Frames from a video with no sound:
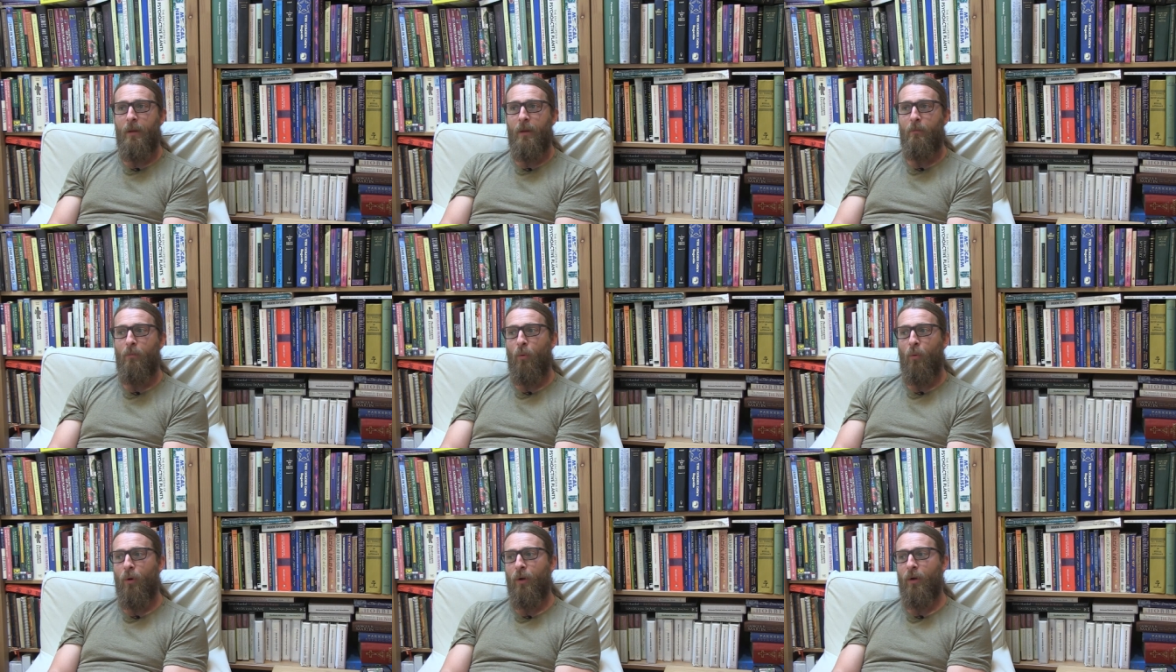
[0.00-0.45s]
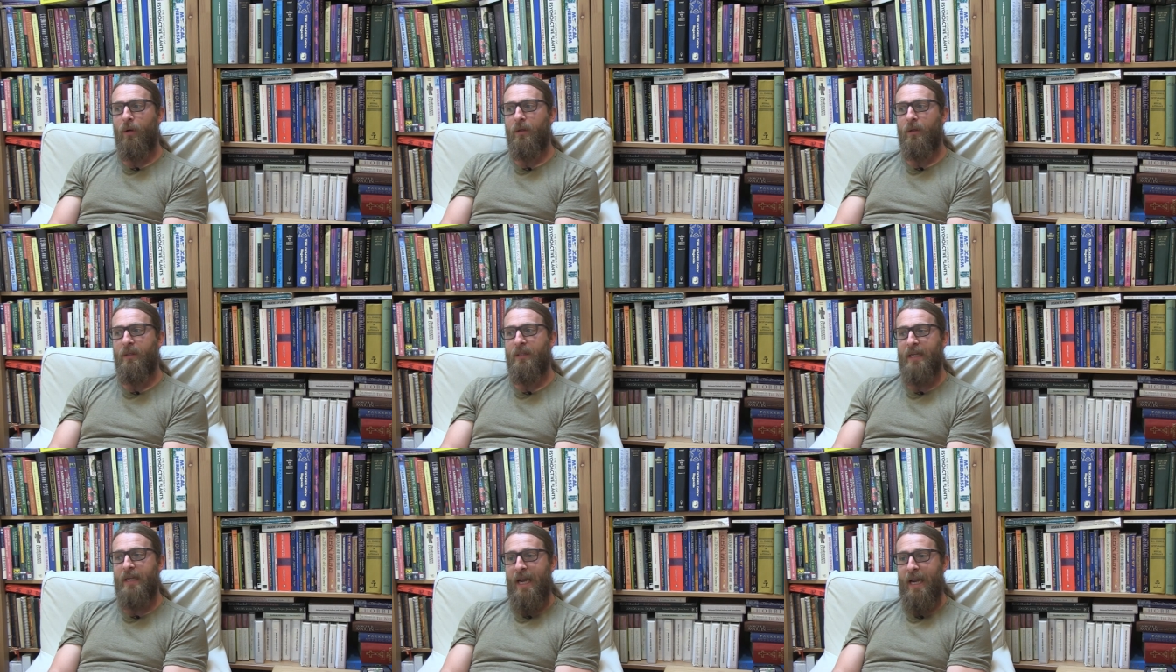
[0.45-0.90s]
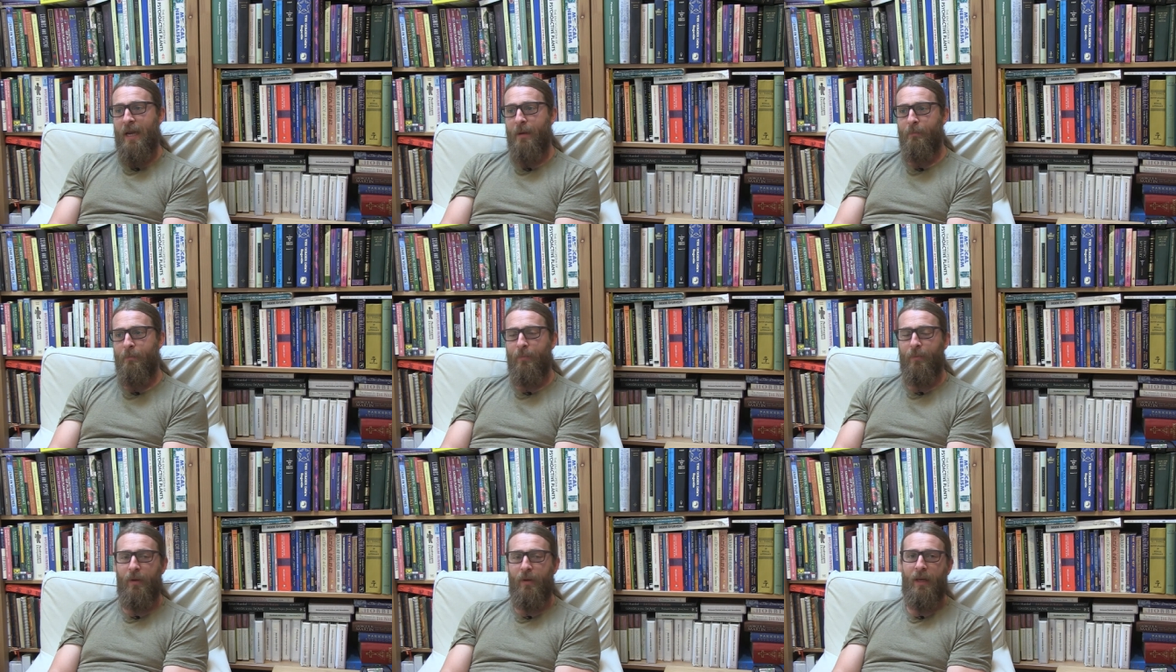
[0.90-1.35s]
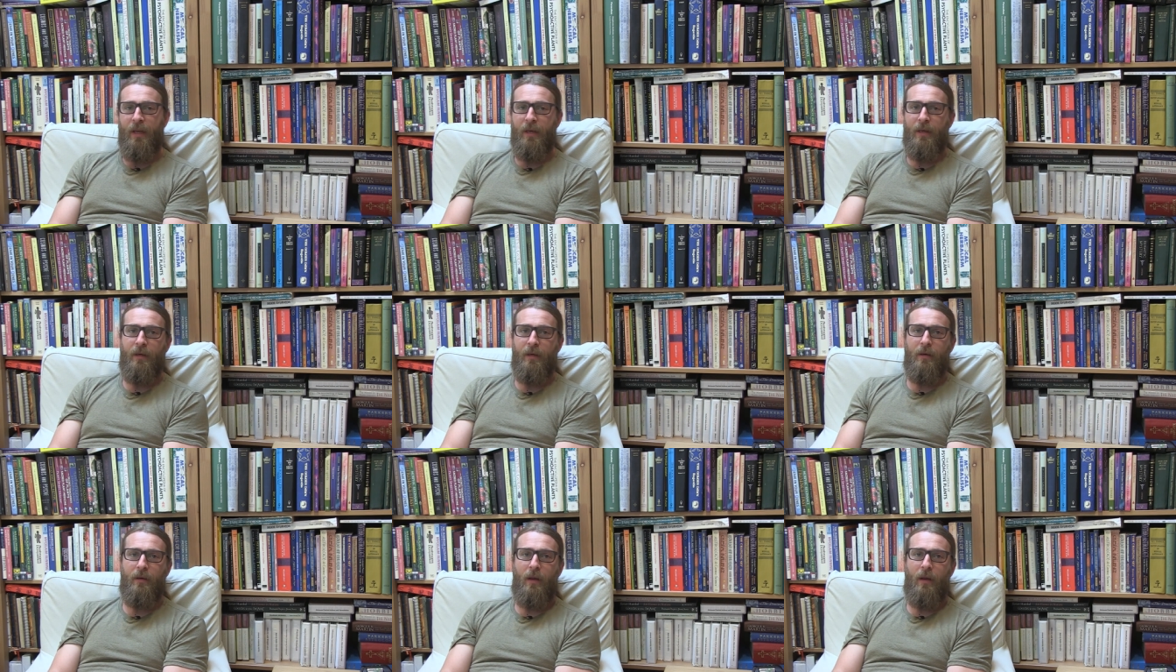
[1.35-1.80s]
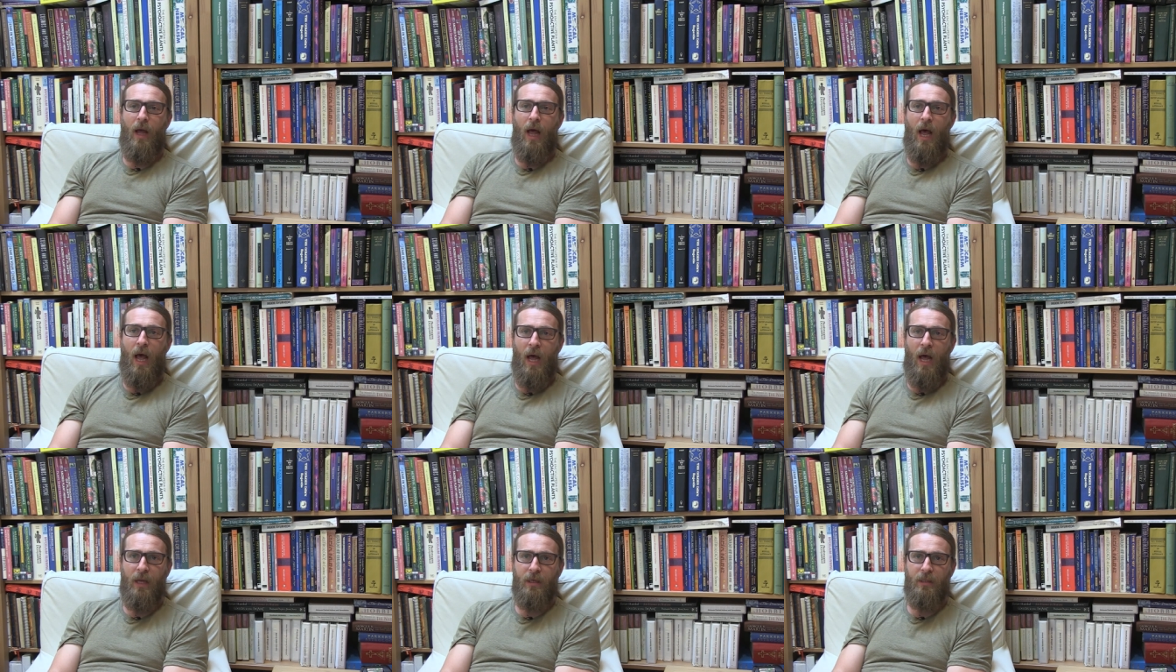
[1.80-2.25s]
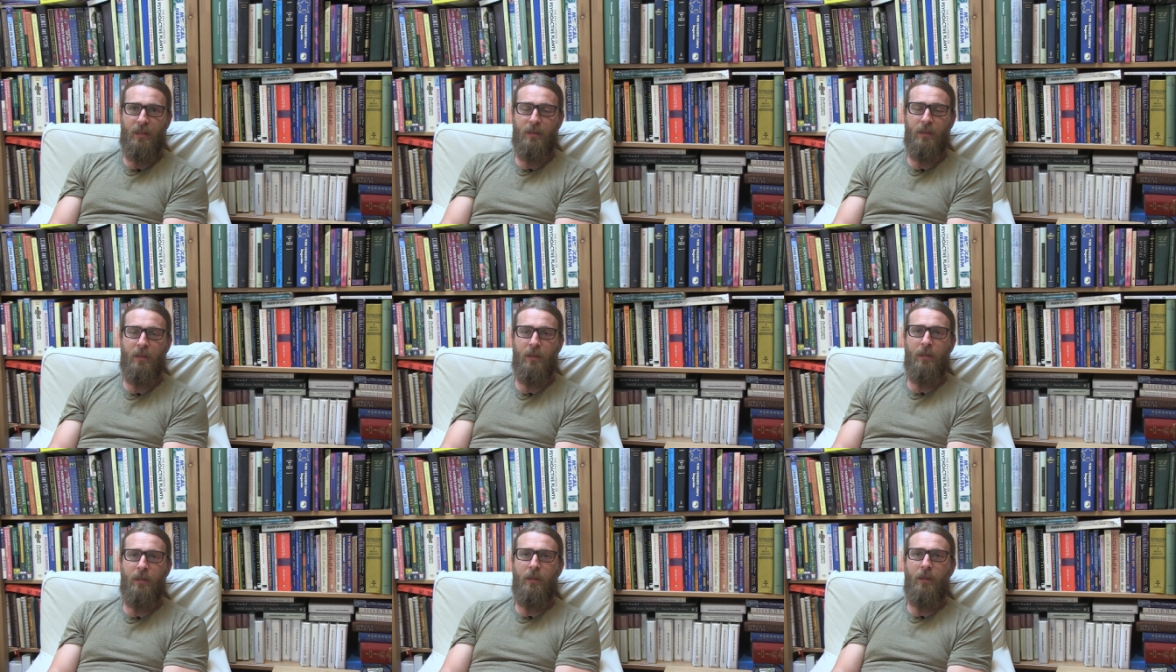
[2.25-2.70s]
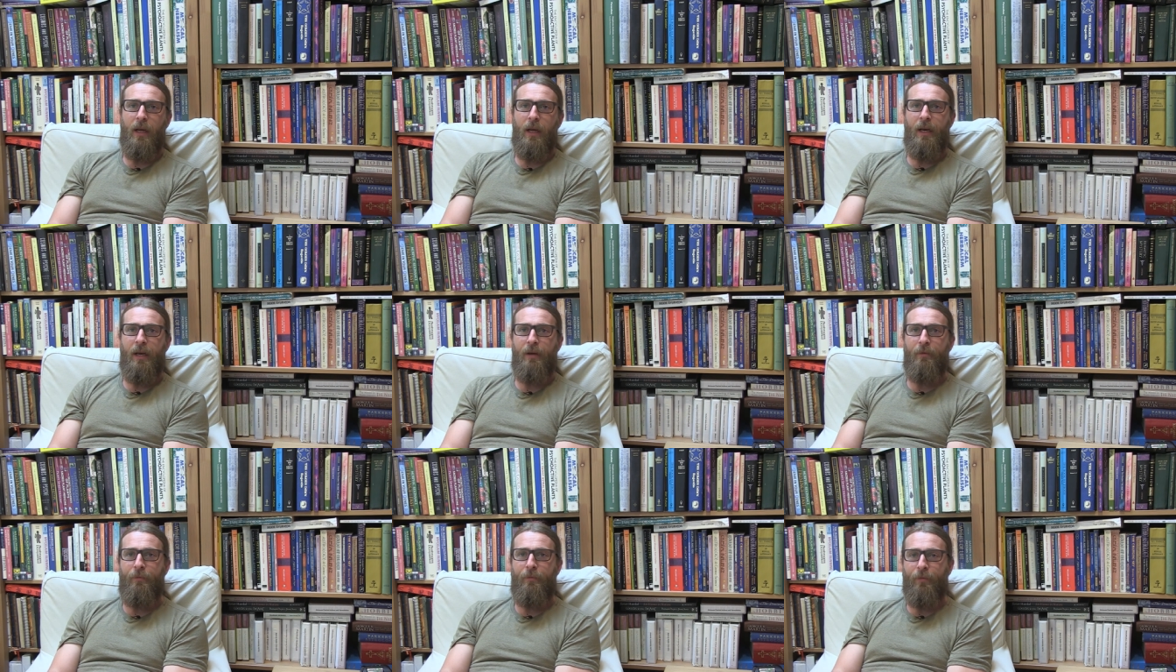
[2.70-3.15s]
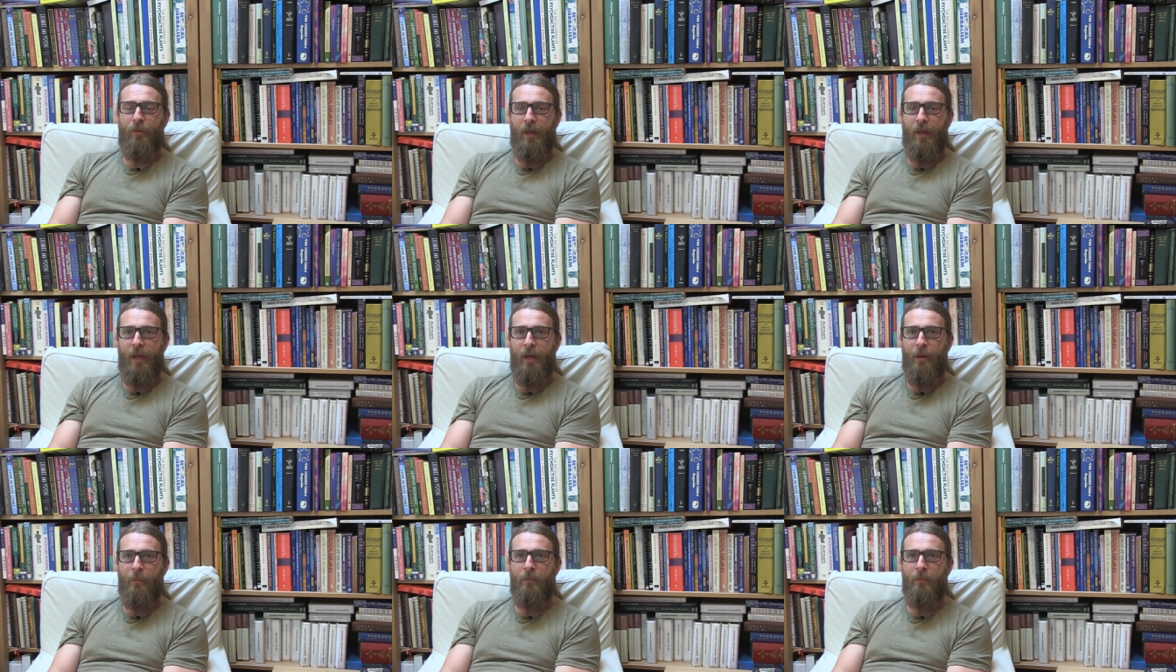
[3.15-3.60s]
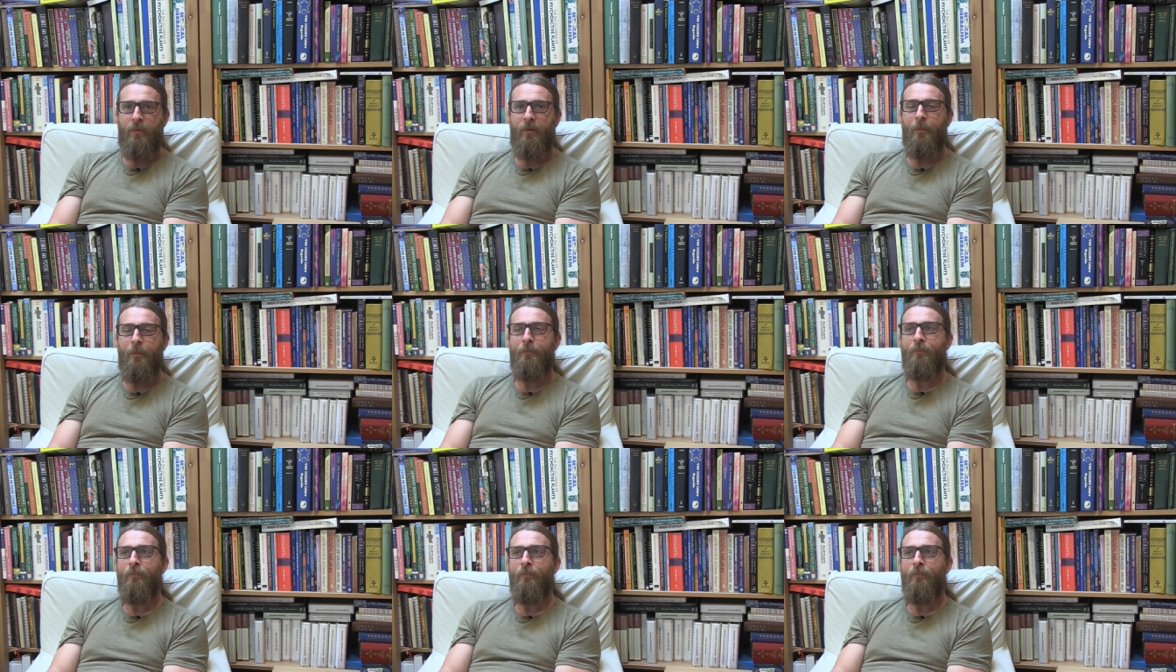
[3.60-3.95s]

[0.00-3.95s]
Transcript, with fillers: more damp and hot and inflamed,